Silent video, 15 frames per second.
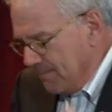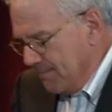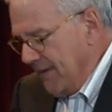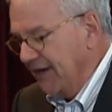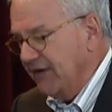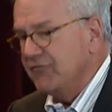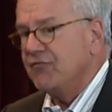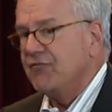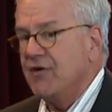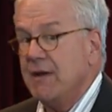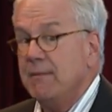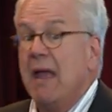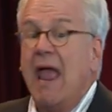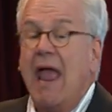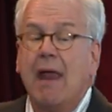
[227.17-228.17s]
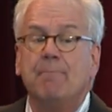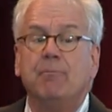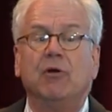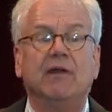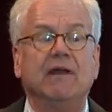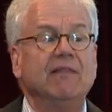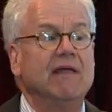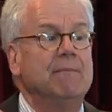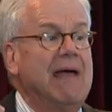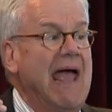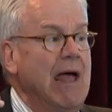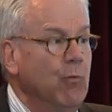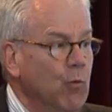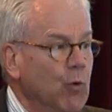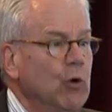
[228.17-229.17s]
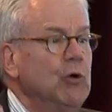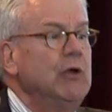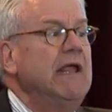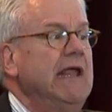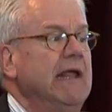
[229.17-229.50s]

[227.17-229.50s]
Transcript: mainframe and putting them at work